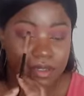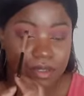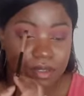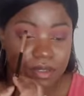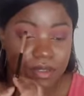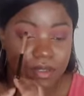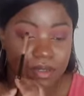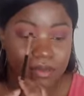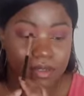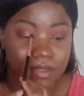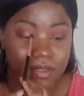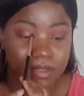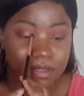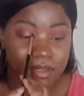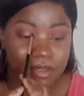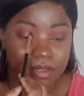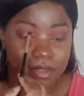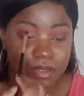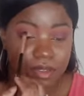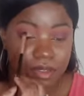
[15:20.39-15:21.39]
I'm just
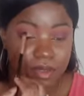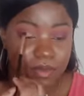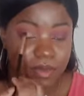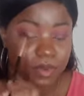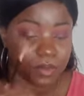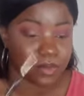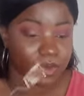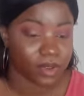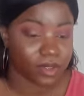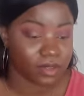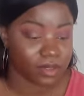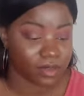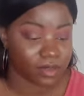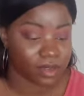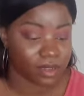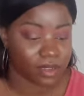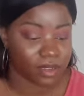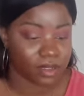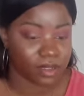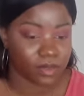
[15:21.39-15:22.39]
gonna see how it works
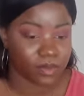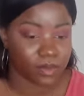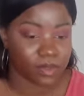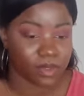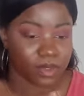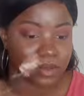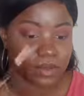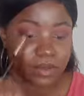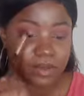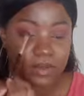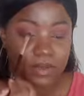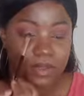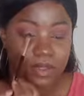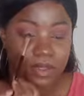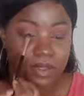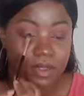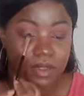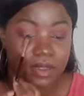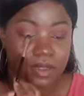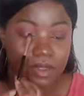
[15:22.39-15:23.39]
on the eyes without
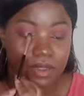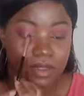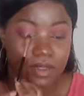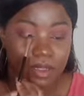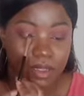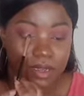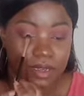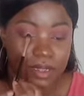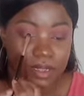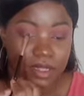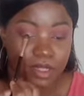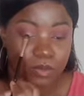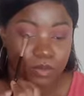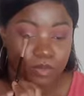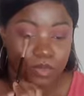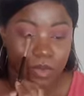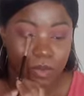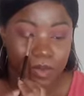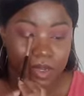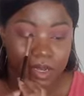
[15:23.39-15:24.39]
any
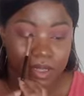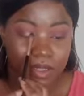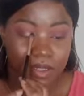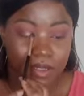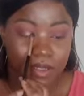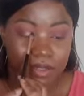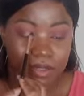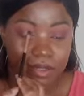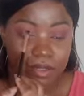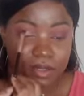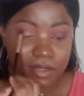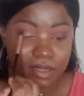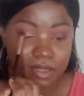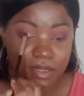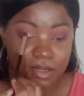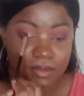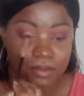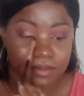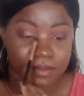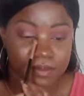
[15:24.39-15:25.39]
help from any other
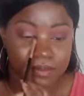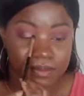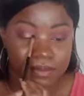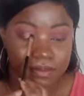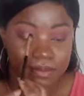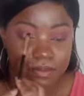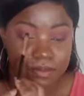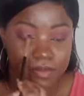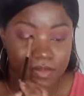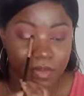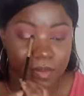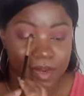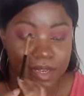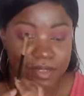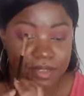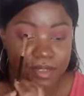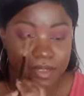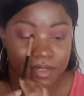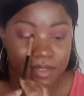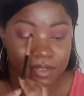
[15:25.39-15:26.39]
thing, from
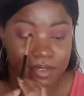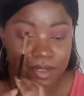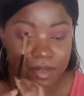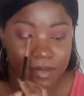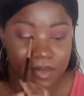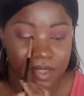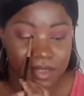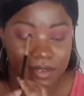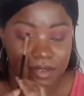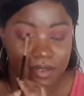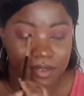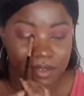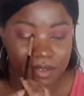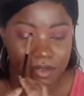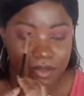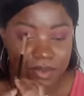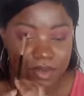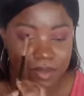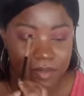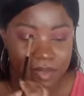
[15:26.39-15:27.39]
anything else. I mean,
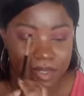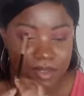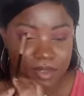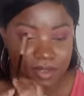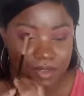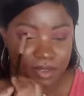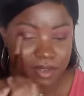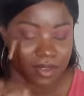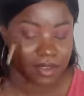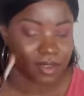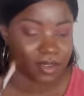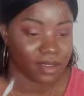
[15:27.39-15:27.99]
you know what I mean.